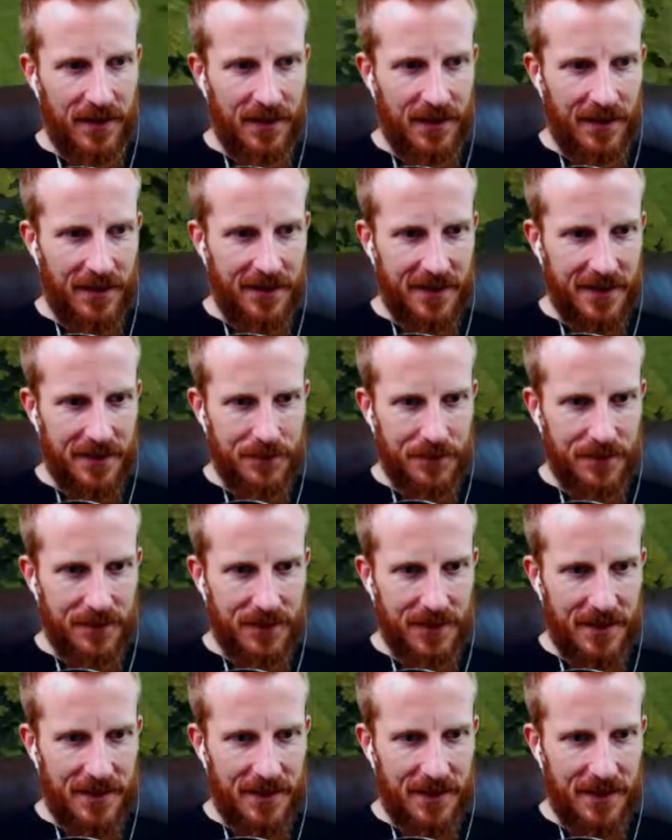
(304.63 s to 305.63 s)
that comes
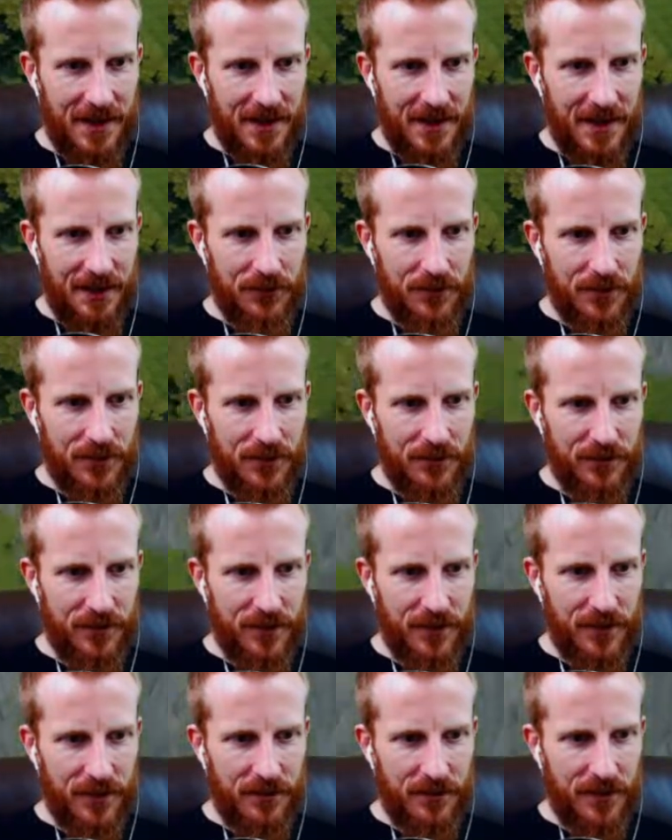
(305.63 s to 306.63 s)
in and out
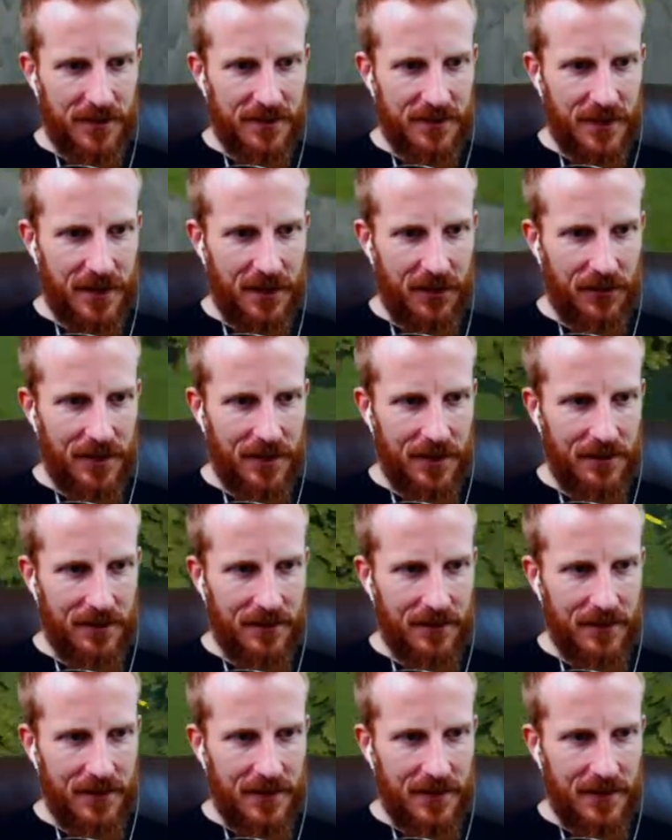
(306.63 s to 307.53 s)
of this area.